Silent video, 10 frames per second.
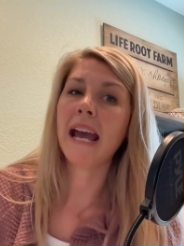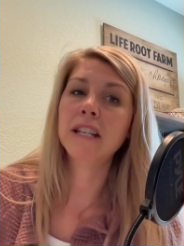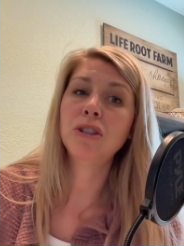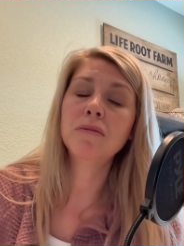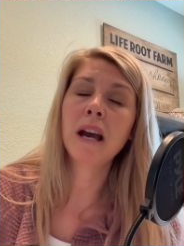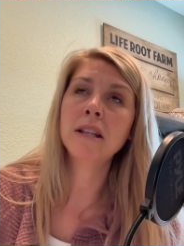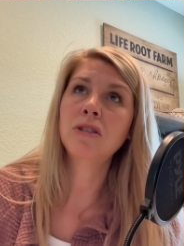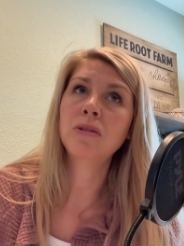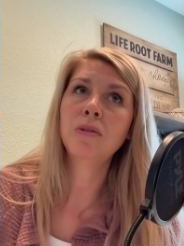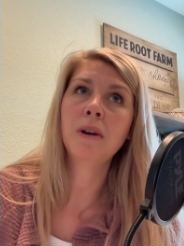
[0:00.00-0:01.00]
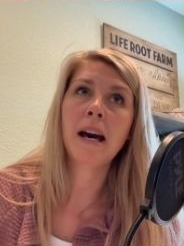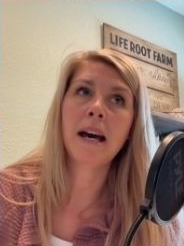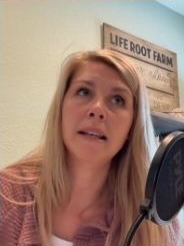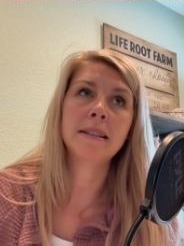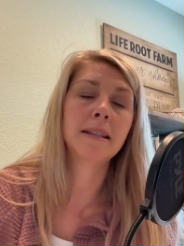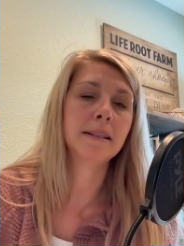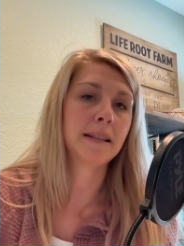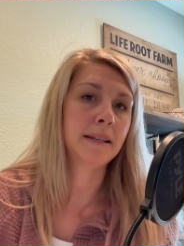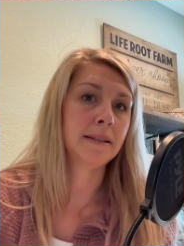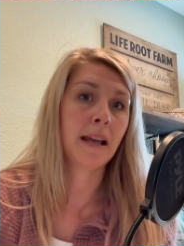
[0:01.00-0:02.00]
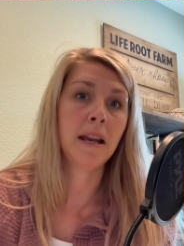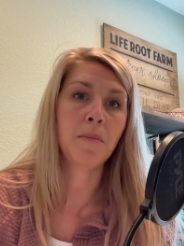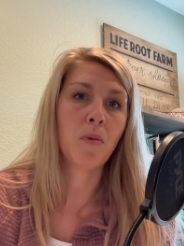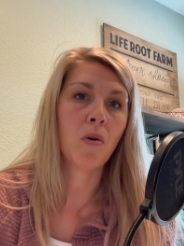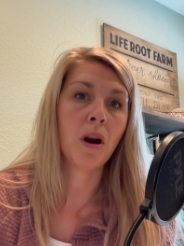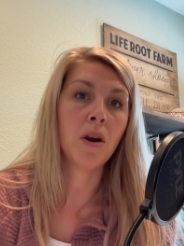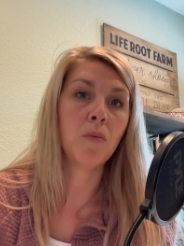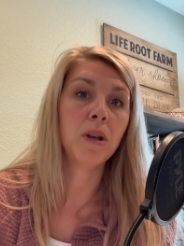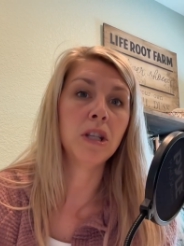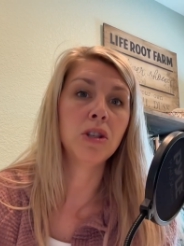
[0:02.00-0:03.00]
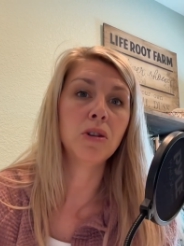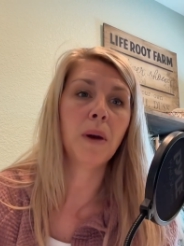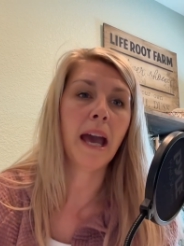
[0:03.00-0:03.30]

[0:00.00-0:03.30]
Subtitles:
I do not do CSAs anymore. We do